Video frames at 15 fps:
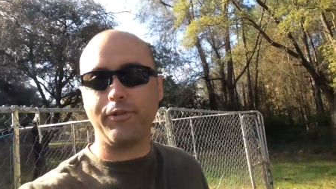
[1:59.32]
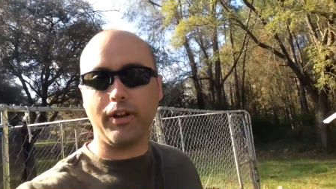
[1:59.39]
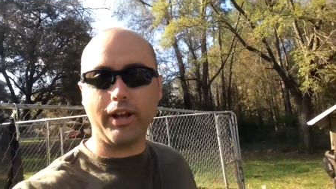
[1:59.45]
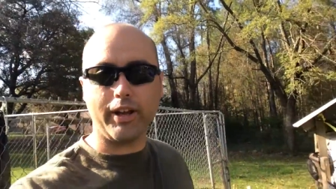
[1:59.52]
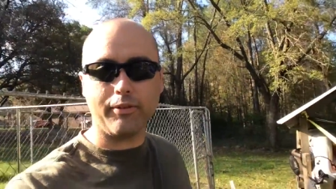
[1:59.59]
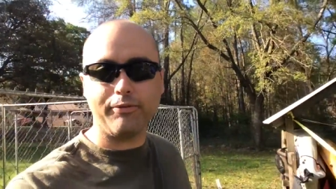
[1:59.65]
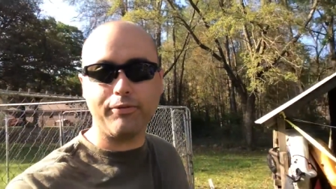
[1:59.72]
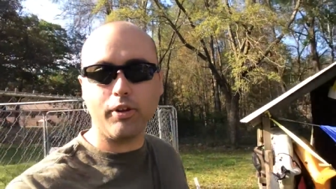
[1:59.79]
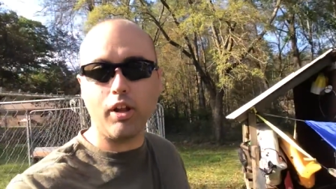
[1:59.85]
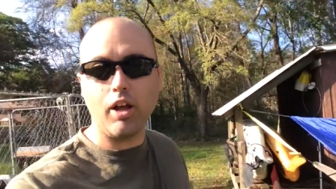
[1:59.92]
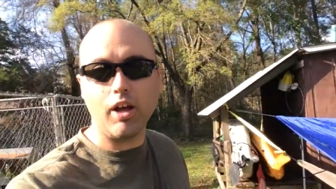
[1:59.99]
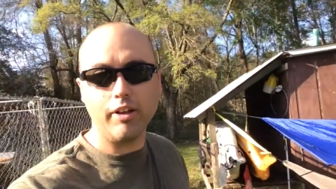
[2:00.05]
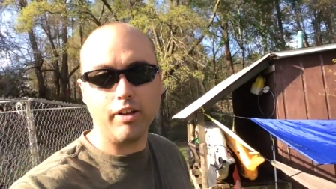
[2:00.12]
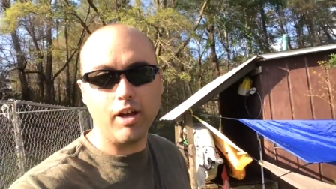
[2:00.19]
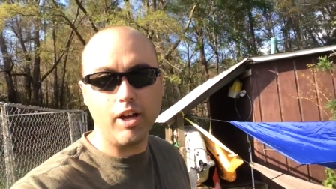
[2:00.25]
feel like I'm full
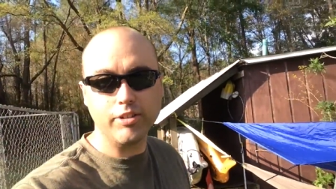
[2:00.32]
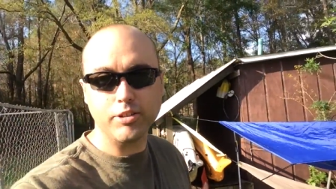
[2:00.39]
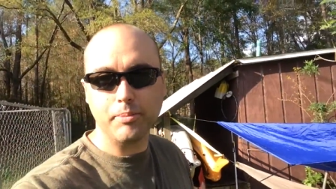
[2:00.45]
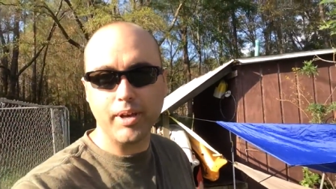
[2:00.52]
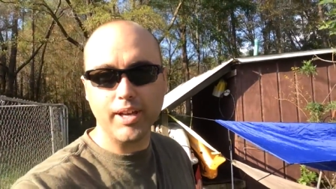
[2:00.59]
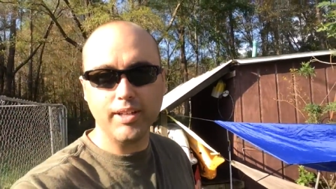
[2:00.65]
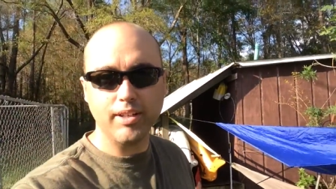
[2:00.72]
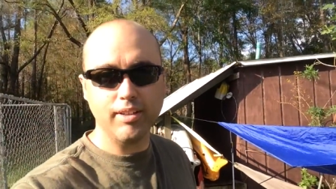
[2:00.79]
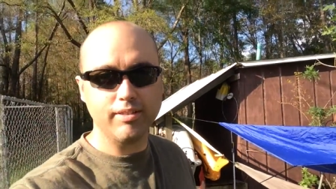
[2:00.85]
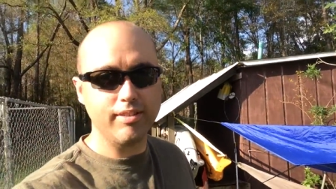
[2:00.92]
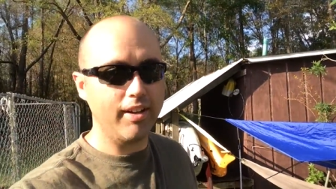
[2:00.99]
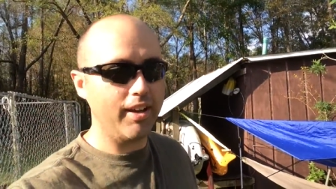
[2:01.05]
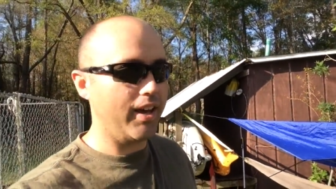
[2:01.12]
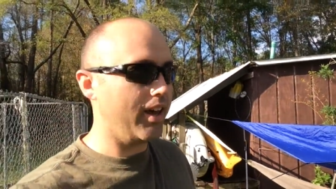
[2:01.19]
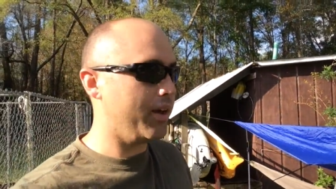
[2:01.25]
of awesome ideas
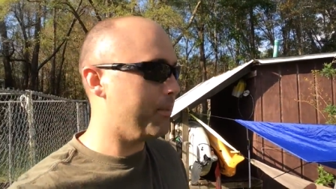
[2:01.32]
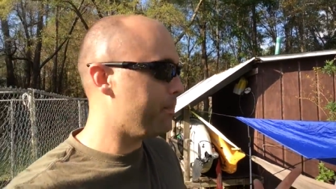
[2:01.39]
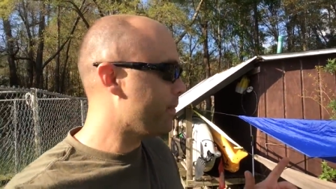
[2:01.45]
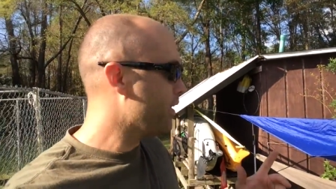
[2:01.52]
today.